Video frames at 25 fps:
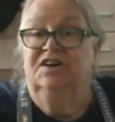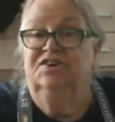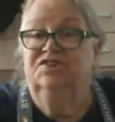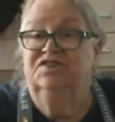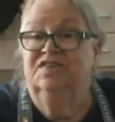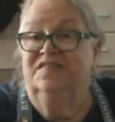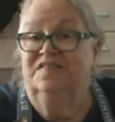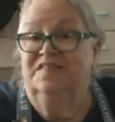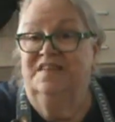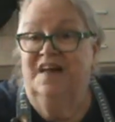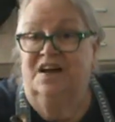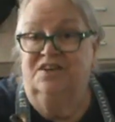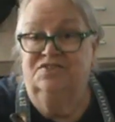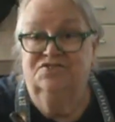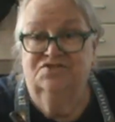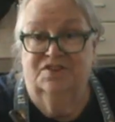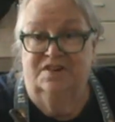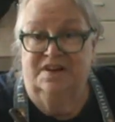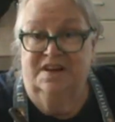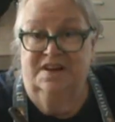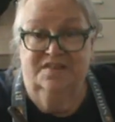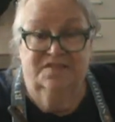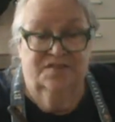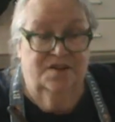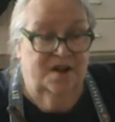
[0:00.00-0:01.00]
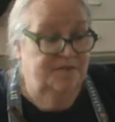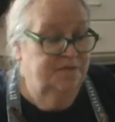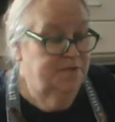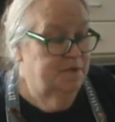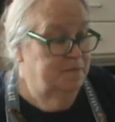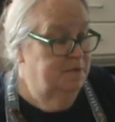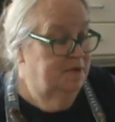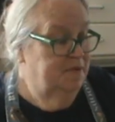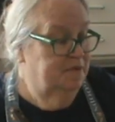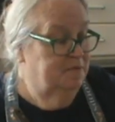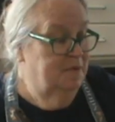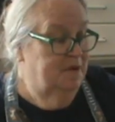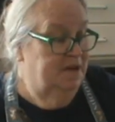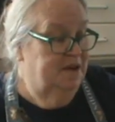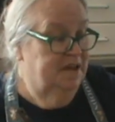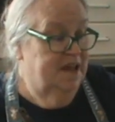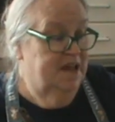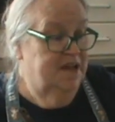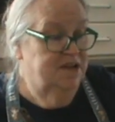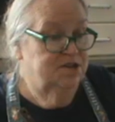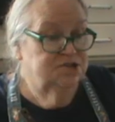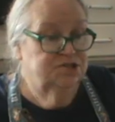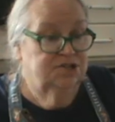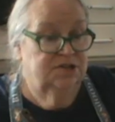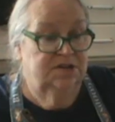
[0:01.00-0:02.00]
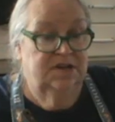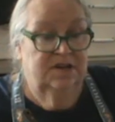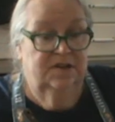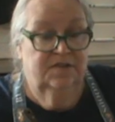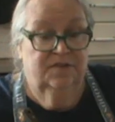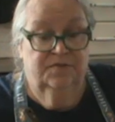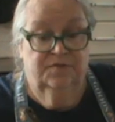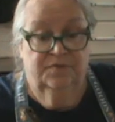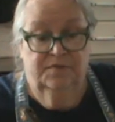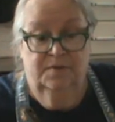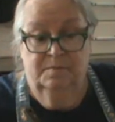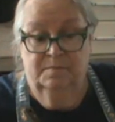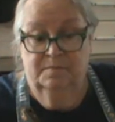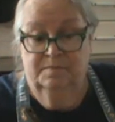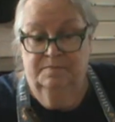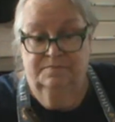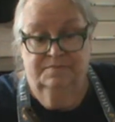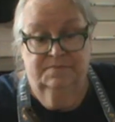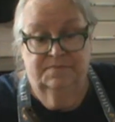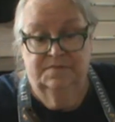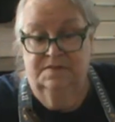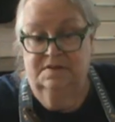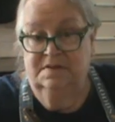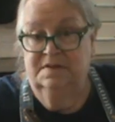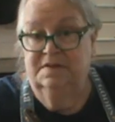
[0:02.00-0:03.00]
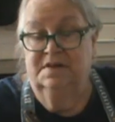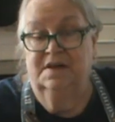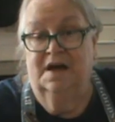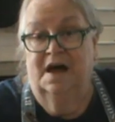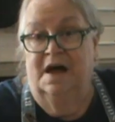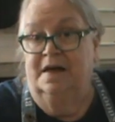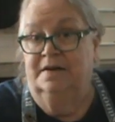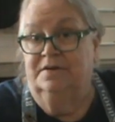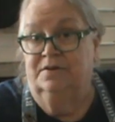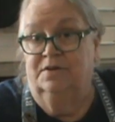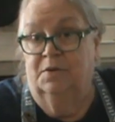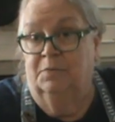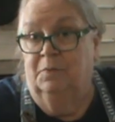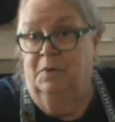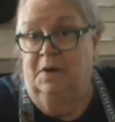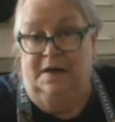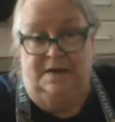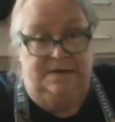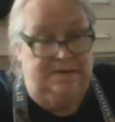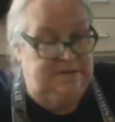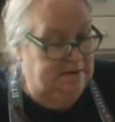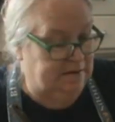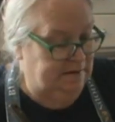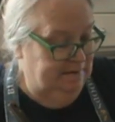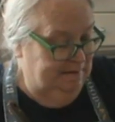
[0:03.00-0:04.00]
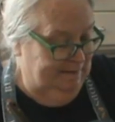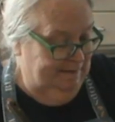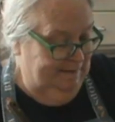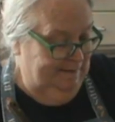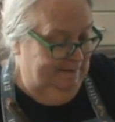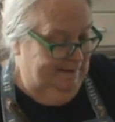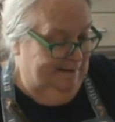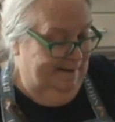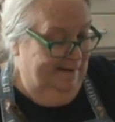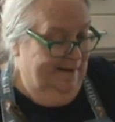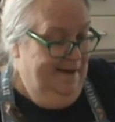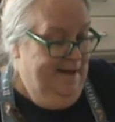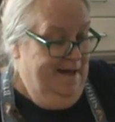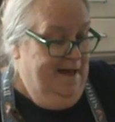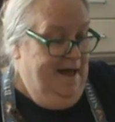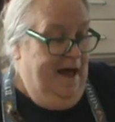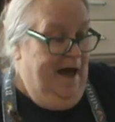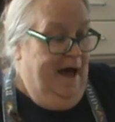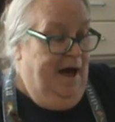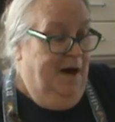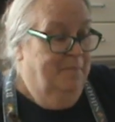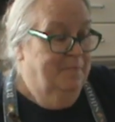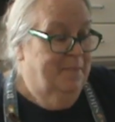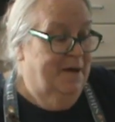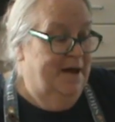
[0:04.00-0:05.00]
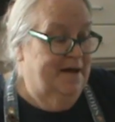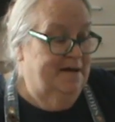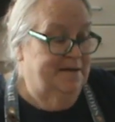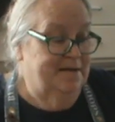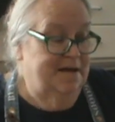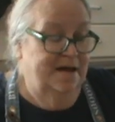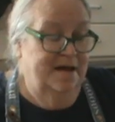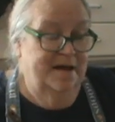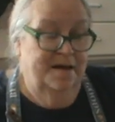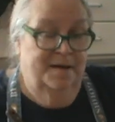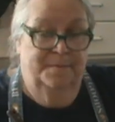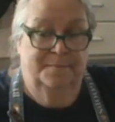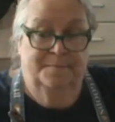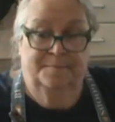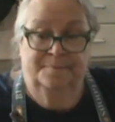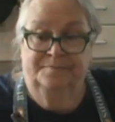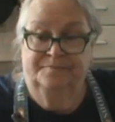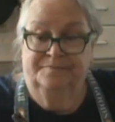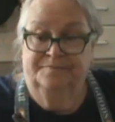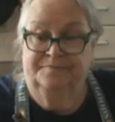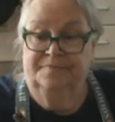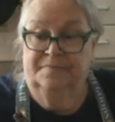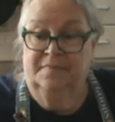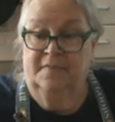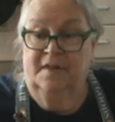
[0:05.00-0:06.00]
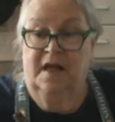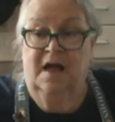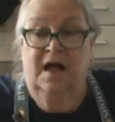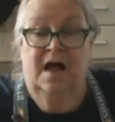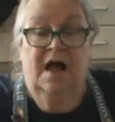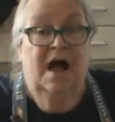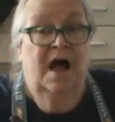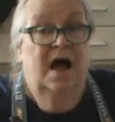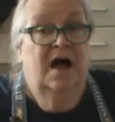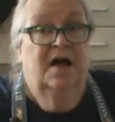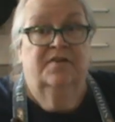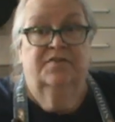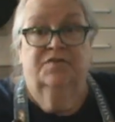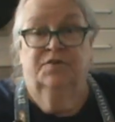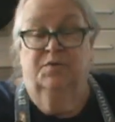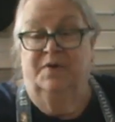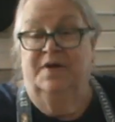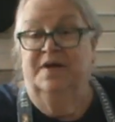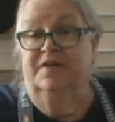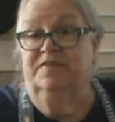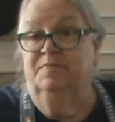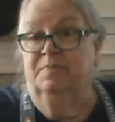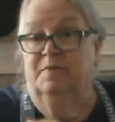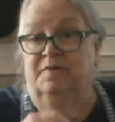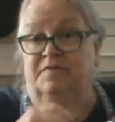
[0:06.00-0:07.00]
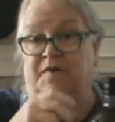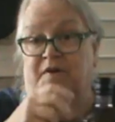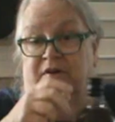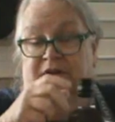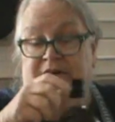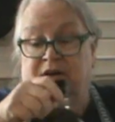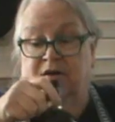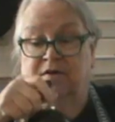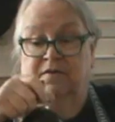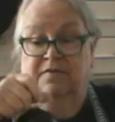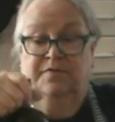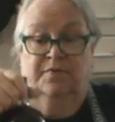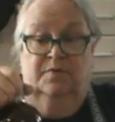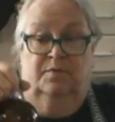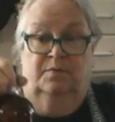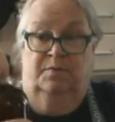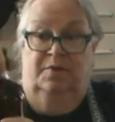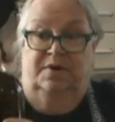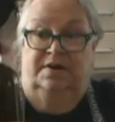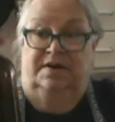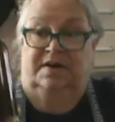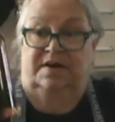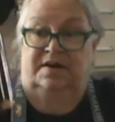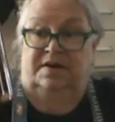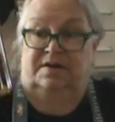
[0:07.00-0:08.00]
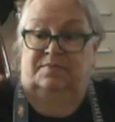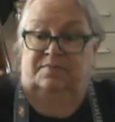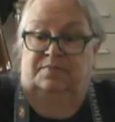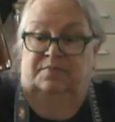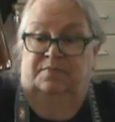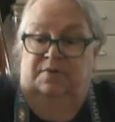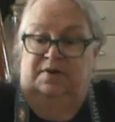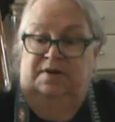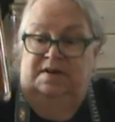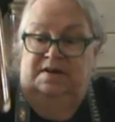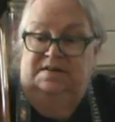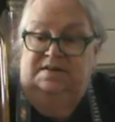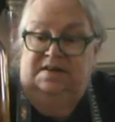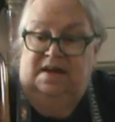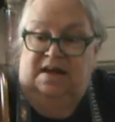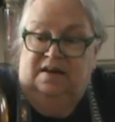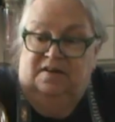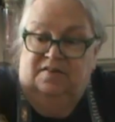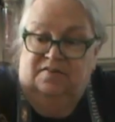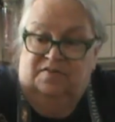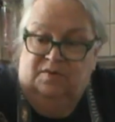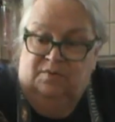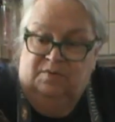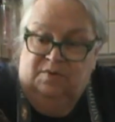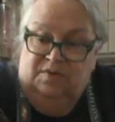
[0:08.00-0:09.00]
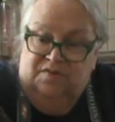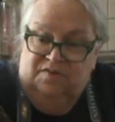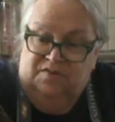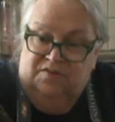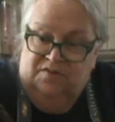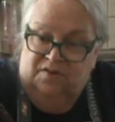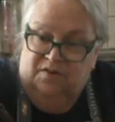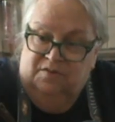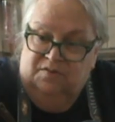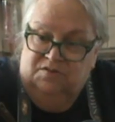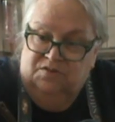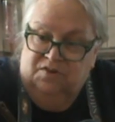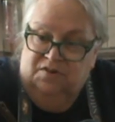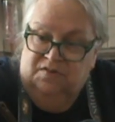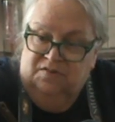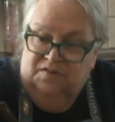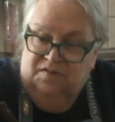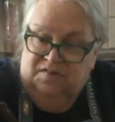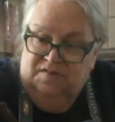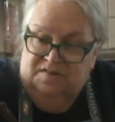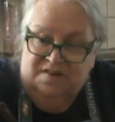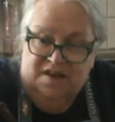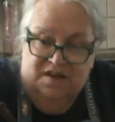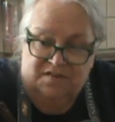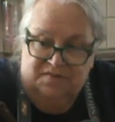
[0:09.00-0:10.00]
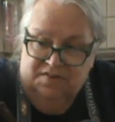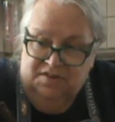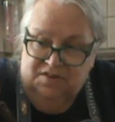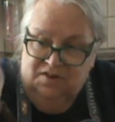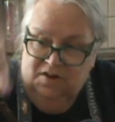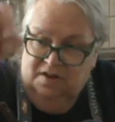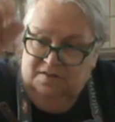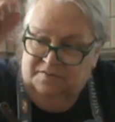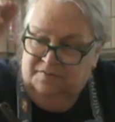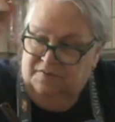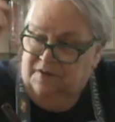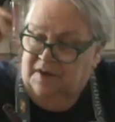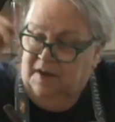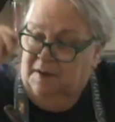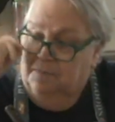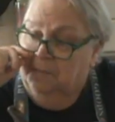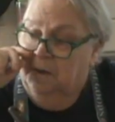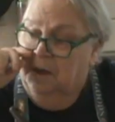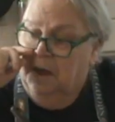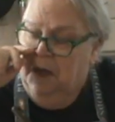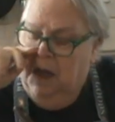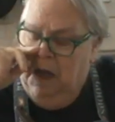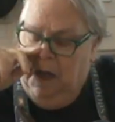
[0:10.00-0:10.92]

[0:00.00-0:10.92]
Just naturally, it's not from his medication, it's from I don't know what. But so he has to be very careful what he takes. So it's definitely not for him.